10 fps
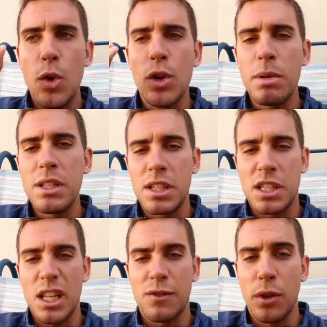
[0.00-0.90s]
you can be
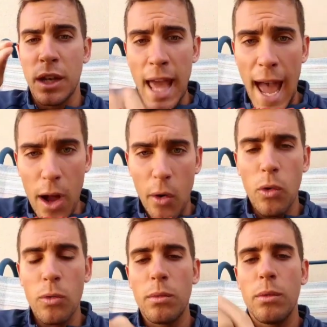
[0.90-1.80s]
successful now
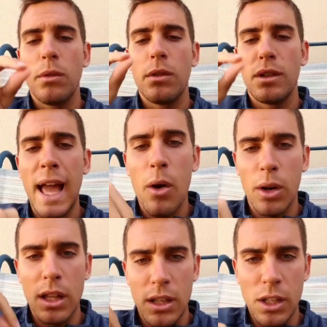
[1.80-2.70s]

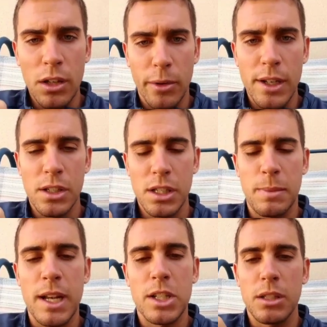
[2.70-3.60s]
in younger ages,
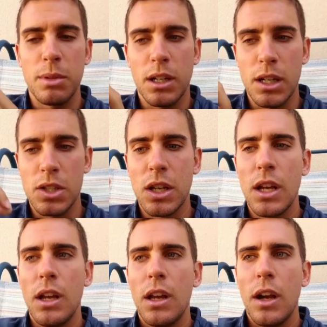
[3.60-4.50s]
especially
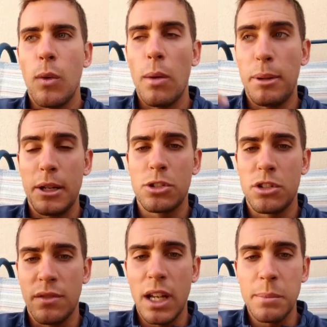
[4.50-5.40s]
because while
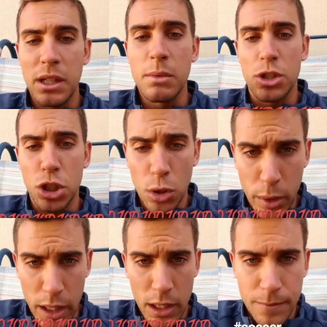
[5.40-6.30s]
players are developing and
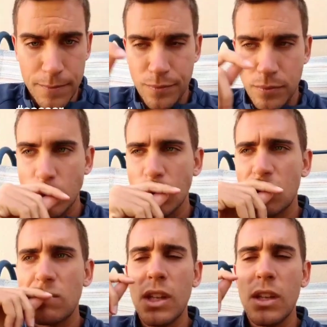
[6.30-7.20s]
maturing,
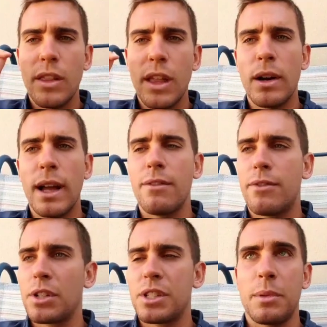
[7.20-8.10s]
they don't
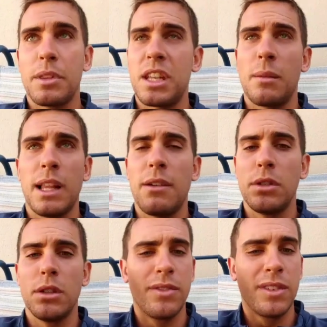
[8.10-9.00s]
have, for example, the same
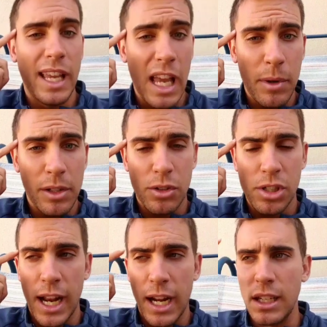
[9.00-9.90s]
level of game
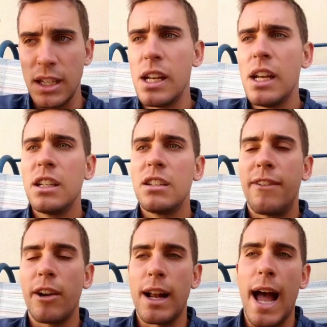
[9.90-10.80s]
understanding
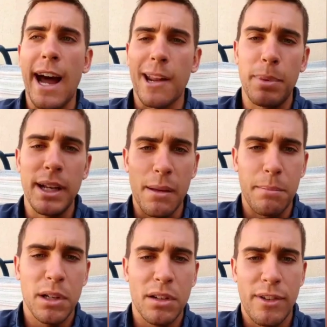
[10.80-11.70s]
to figure out how to beat
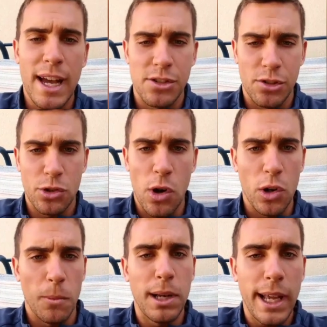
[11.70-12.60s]
a bigger, faster,
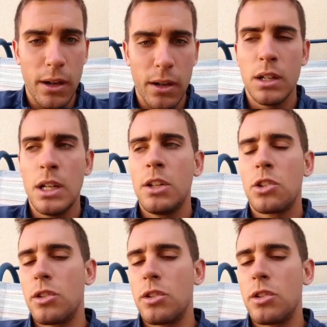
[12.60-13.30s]
stronger player.